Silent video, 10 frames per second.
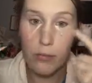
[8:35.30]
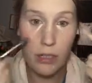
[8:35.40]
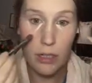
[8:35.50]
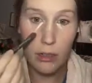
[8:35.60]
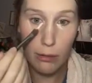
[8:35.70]

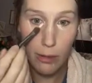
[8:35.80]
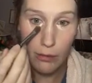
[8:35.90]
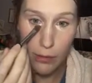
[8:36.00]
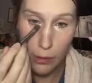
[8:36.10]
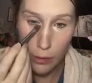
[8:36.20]
So I'm
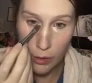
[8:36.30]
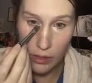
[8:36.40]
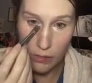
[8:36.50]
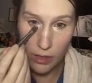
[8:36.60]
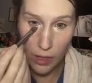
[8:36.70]
going to fill in
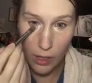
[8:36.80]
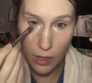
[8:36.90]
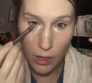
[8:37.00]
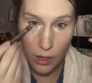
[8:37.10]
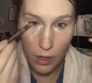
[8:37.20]
this
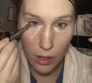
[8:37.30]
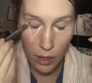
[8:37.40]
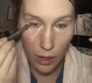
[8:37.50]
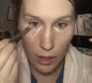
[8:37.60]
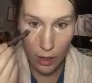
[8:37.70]
V,
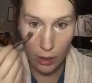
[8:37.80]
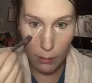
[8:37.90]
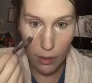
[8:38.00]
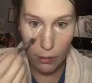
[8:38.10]
and